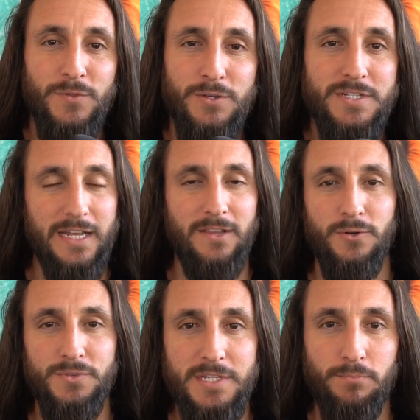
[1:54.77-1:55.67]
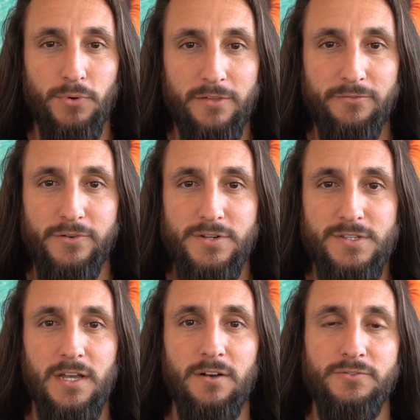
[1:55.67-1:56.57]
You take a little deep breath for
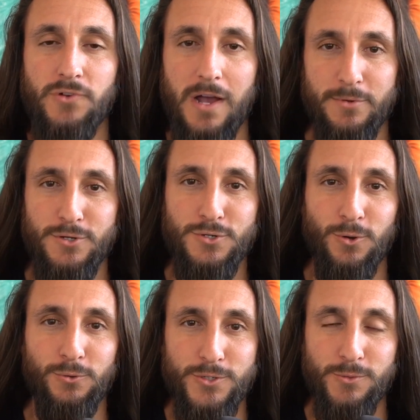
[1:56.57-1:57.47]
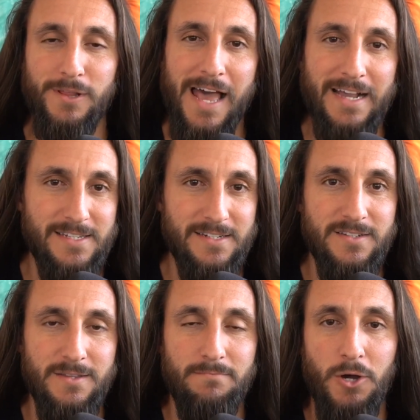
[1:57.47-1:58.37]
yourself, drop your shoulders, relax
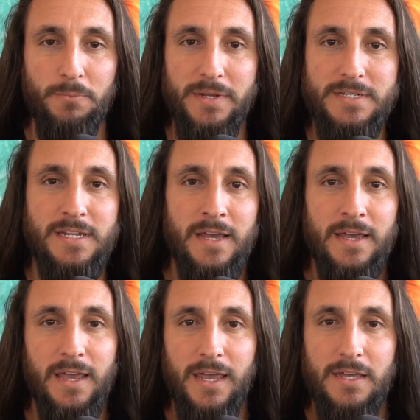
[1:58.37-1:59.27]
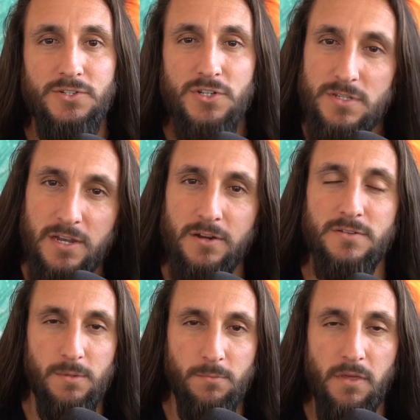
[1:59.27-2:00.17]
into the moment, and just hear
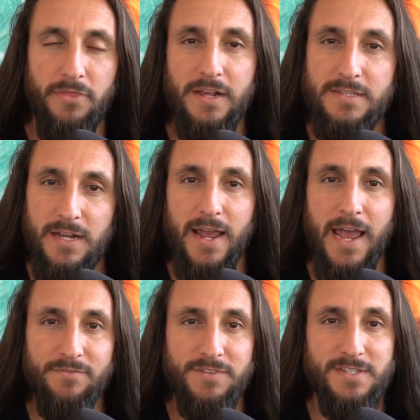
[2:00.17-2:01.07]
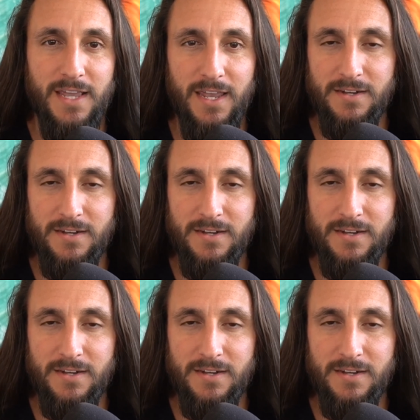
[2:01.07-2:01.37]
of the things that I have to say.